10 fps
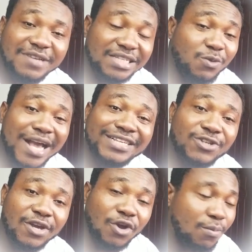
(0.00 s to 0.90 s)
why
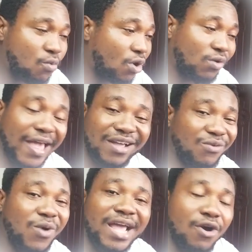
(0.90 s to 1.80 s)
join Upwork? Like,
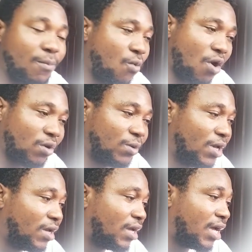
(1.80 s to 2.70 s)
why Upwork?
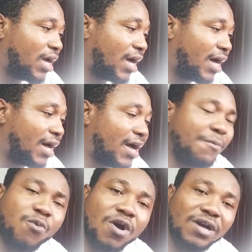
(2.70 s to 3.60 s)

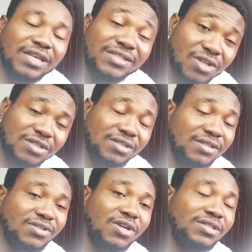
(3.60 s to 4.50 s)
Upwork is
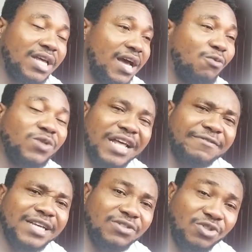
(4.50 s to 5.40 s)
not. I won't
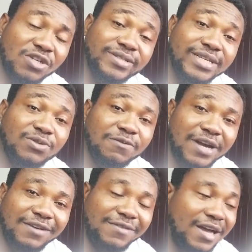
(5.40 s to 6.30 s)
advise you just stick to
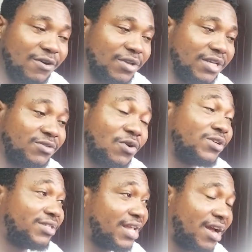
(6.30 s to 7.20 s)
Fiverr, okay?
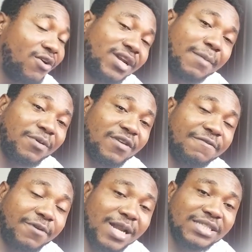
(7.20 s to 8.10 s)
Because there are other
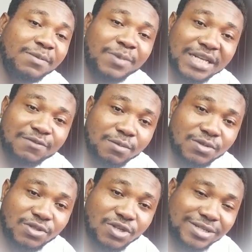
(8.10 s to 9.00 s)
freelancing
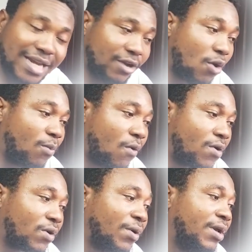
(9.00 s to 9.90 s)
platforms just like
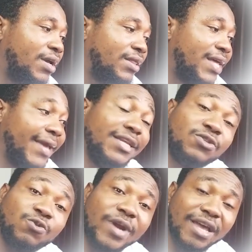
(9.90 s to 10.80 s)
Upwork that you
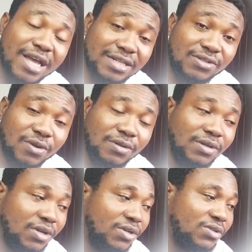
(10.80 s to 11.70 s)
need to try your hands
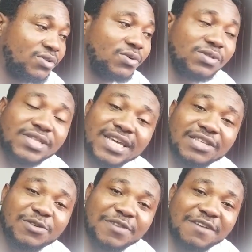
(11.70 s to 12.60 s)
on. So
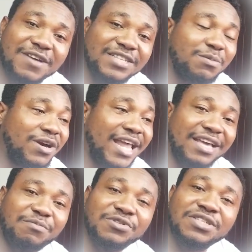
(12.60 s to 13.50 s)
sticking to Fiverr is more
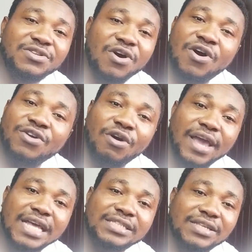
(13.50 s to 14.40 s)
like putting all your
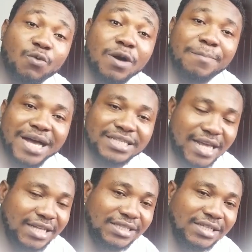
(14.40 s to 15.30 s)
eggs in one
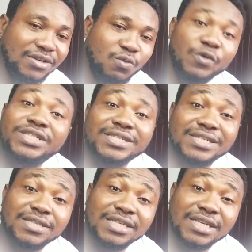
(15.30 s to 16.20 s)
basket, which
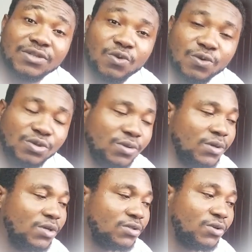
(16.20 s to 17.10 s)
isn't good.
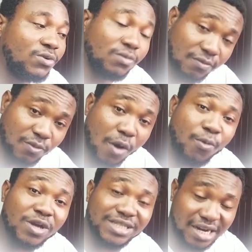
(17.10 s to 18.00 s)
So
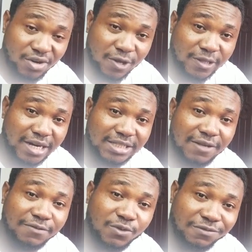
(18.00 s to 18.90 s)
Upwork is another
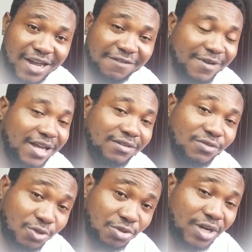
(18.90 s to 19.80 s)
alternative to Fiverr.
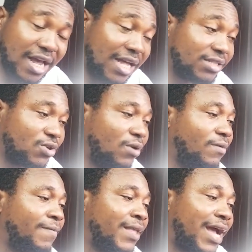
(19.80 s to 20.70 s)
You should try your hands
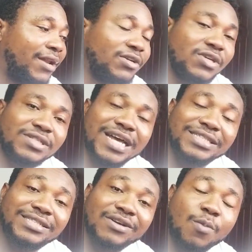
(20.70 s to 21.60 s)
on. And not just
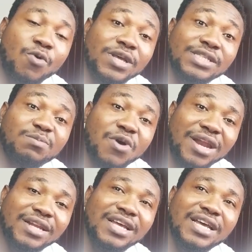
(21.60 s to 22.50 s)
that, Upwork is more